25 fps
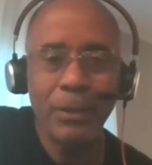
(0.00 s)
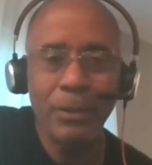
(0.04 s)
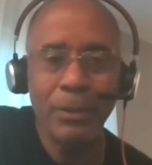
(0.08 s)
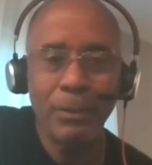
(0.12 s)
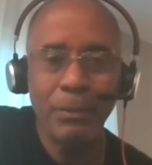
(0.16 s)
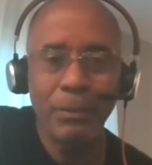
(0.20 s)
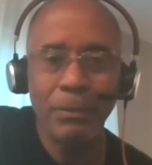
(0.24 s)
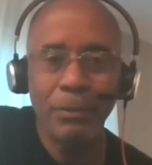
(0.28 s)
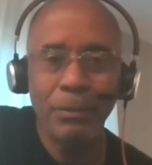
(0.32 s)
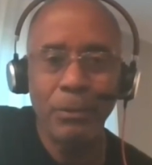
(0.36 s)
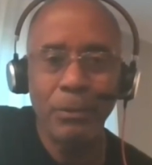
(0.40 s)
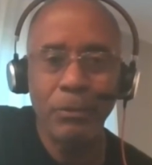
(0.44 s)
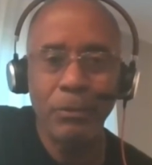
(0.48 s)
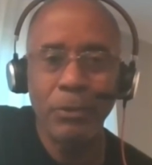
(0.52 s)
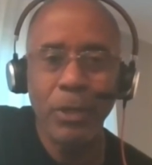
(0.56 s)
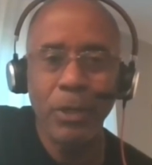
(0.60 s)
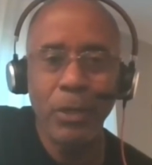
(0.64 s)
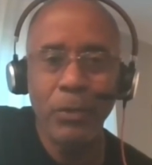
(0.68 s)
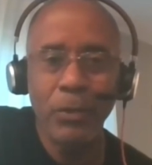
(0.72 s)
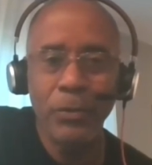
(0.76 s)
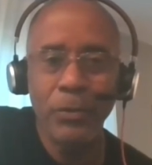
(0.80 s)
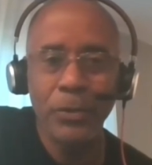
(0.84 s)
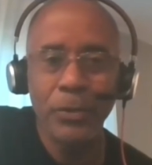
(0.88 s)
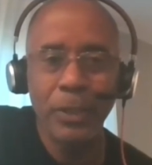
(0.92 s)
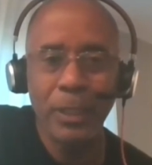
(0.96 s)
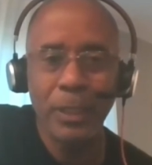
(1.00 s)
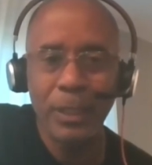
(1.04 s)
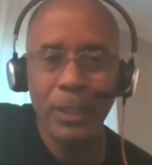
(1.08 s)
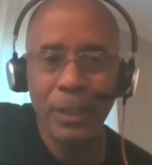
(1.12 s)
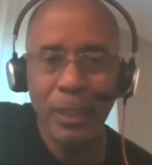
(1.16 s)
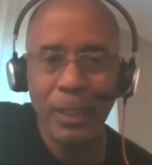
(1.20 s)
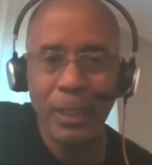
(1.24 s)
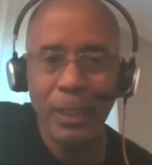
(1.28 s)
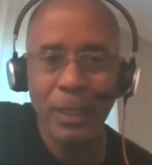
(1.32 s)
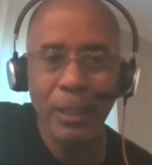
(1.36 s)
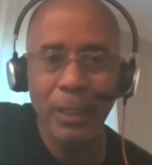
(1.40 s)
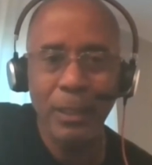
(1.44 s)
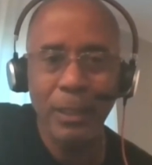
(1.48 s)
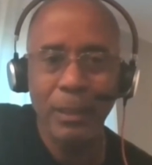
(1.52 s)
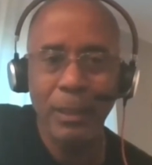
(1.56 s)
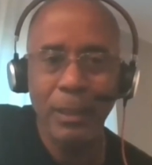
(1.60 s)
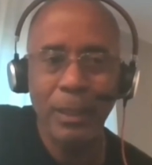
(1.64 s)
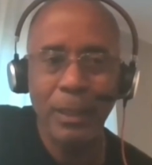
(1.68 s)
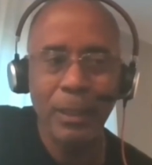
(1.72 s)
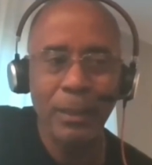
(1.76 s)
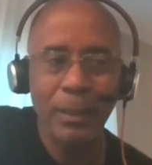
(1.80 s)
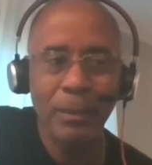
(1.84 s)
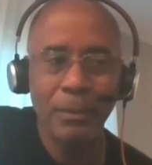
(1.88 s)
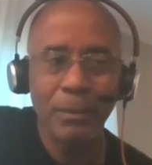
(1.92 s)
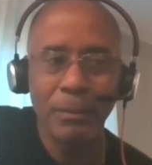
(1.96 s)
to grow, succeed,
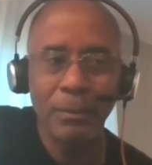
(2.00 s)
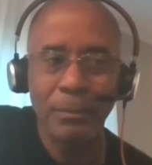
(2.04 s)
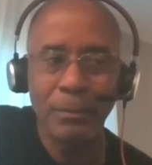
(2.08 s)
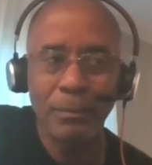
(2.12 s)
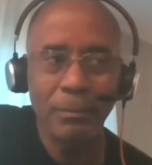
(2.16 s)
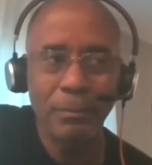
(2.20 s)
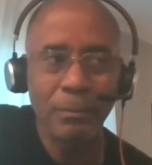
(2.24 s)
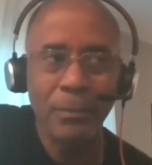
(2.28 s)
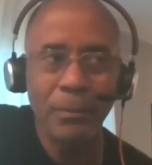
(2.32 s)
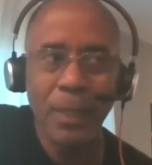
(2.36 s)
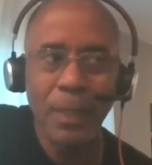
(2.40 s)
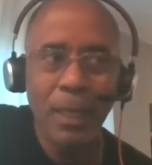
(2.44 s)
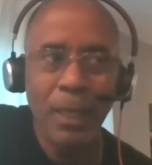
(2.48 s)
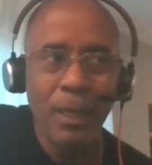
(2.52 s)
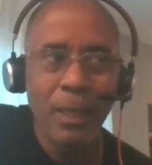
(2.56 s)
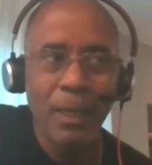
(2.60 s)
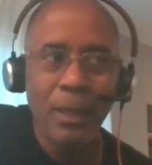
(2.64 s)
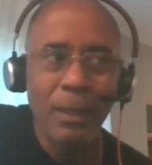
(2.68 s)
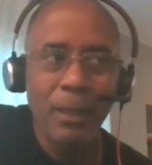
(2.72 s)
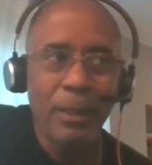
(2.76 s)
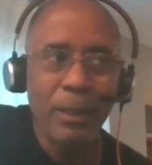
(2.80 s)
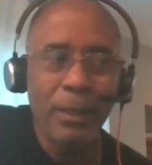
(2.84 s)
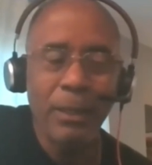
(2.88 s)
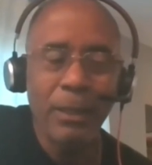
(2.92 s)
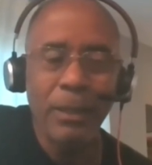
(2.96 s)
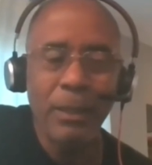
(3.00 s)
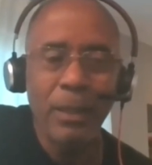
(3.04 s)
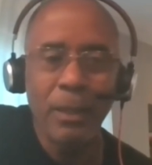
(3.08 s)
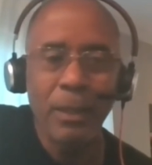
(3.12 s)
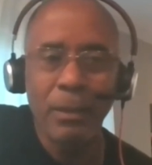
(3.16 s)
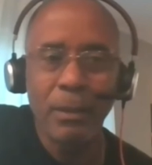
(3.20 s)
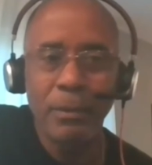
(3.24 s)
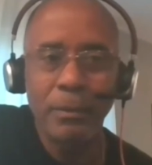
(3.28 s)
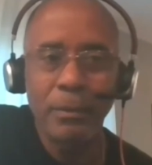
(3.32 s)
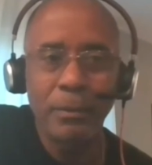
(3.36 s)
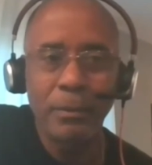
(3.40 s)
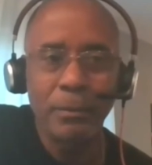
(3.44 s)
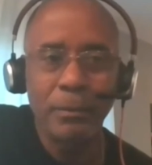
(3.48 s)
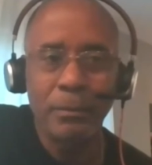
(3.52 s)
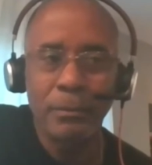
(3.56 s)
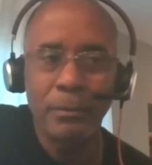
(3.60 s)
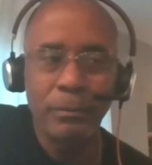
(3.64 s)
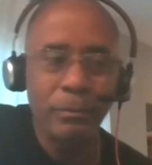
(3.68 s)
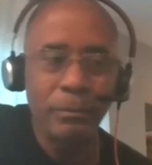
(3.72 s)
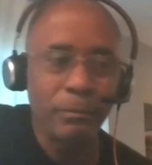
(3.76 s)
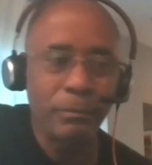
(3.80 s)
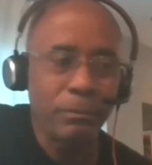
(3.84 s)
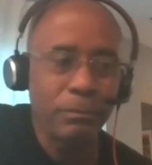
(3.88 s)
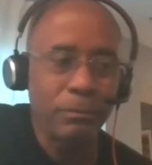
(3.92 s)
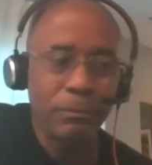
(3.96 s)
and you know,
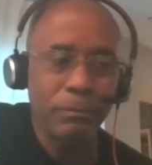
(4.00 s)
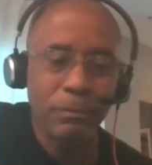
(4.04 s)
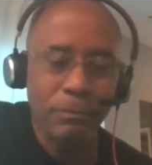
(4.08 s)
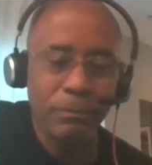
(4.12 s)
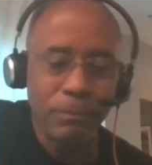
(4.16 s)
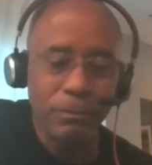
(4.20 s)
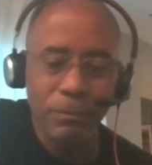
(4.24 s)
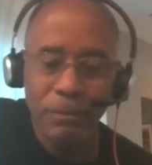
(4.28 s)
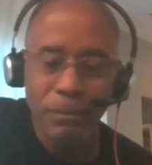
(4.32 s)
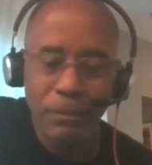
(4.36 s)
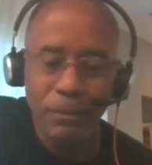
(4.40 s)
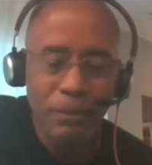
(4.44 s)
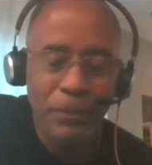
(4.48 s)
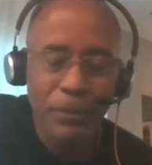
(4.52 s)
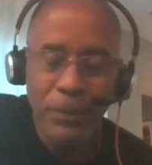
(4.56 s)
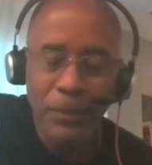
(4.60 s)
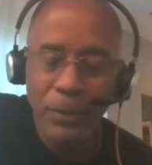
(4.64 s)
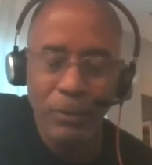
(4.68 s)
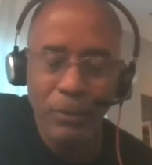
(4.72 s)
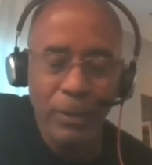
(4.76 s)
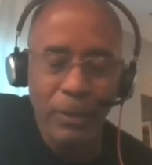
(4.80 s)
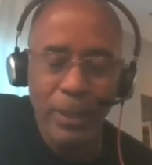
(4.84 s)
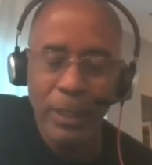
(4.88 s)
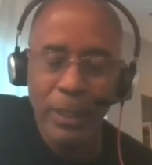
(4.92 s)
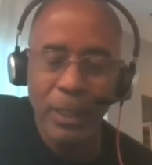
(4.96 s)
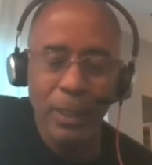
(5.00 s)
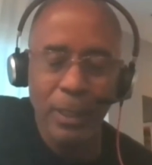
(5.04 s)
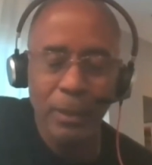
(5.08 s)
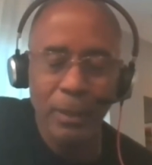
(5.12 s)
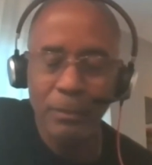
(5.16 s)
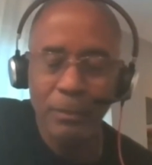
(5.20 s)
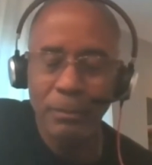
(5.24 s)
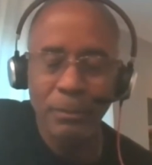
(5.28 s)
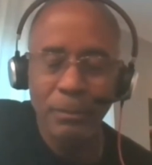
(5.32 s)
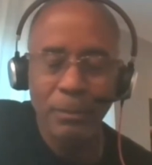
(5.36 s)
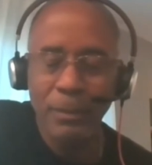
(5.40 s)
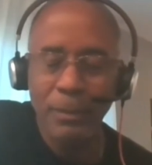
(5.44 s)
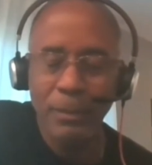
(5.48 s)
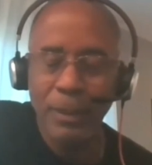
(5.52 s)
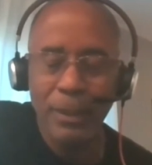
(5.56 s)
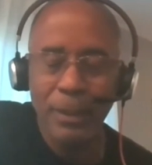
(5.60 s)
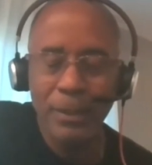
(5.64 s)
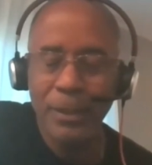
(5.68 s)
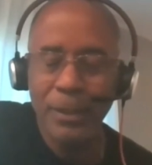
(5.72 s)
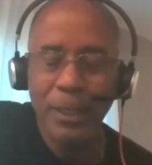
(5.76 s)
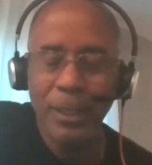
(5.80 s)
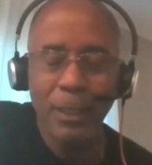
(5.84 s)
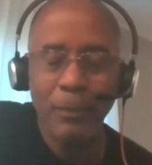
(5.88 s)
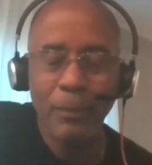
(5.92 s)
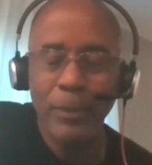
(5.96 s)
you want to
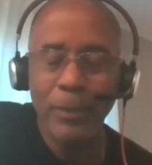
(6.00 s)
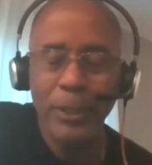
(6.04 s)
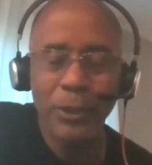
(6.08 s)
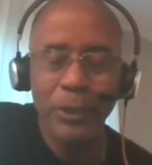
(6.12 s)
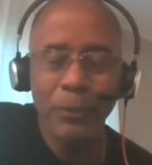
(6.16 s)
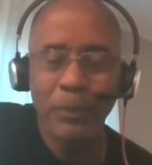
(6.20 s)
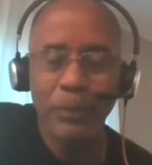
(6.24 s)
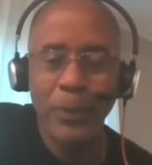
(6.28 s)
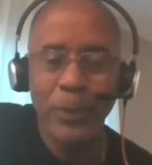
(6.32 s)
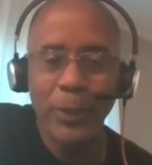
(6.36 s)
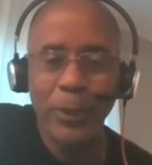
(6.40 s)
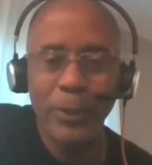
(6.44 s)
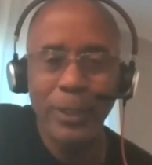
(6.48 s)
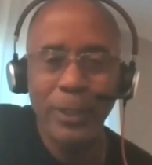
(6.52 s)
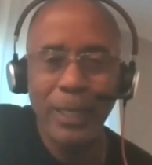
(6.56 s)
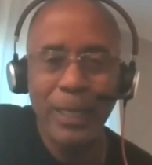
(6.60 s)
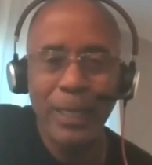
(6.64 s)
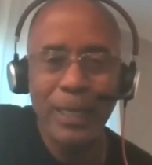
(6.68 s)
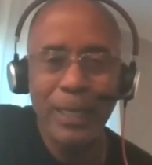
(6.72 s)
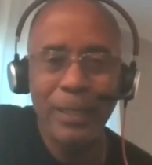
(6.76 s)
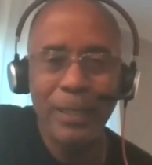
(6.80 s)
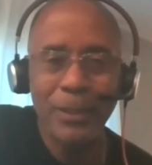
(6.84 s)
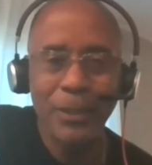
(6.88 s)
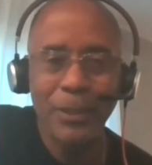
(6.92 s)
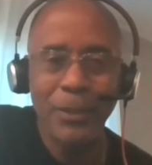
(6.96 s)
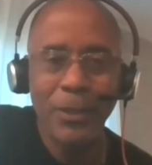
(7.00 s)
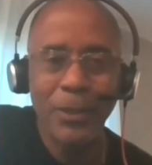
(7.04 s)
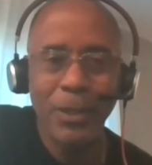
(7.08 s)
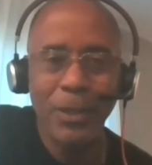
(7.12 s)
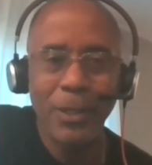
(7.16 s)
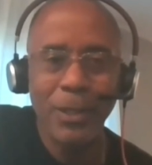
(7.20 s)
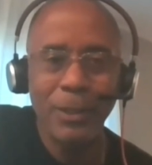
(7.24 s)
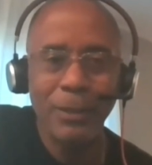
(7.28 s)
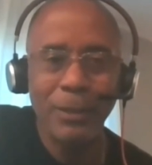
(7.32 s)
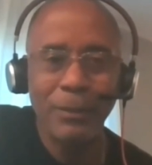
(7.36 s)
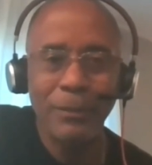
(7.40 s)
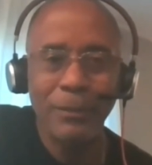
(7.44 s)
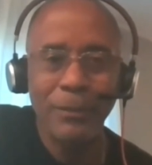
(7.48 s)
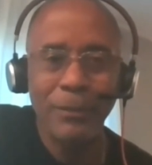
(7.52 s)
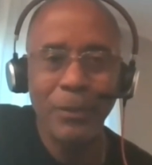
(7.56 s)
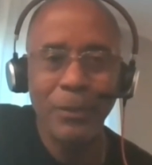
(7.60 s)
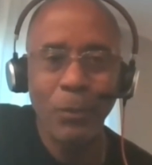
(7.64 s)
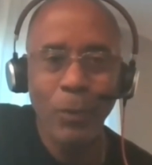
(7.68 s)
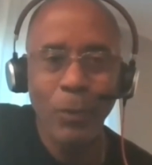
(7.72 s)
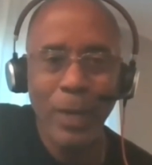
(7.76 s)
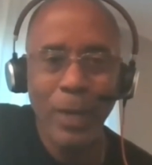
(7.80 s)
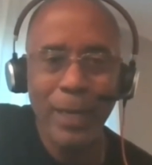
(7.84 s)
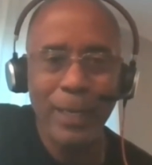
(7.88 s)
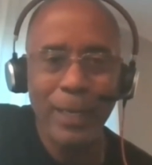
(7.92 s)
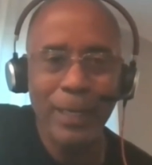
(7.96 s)
celebrate your birthdays and all of the
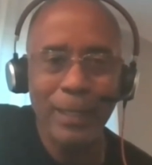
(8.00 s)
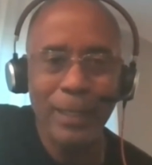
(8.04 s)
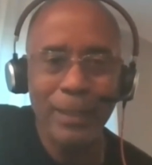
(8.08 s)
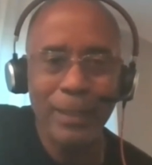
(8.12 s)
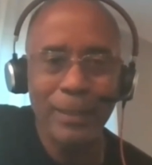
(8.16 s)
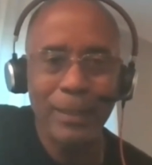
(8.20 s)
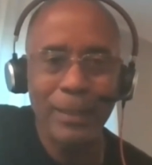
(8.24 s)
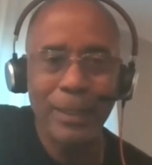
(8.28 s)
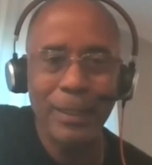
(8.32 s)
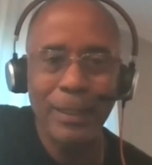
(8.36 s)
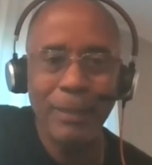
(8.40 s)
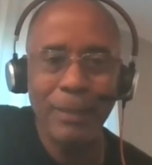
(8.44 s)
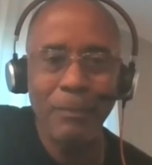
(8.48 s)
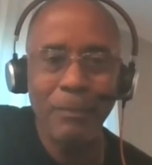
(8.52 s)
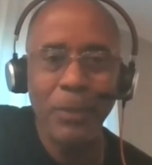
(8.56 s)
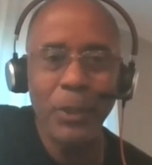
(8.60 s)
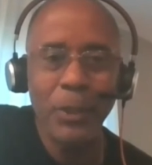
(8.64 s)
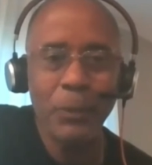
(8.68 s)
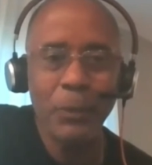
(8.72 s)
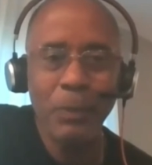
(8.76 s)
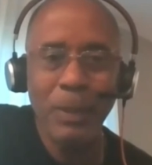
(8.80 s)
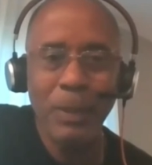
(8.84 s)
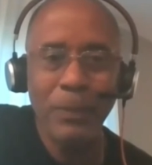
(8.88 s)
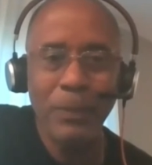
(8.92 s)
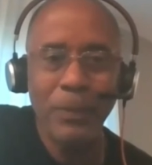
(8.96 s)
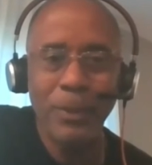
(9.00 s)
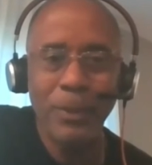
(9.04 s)
weddings, and most people are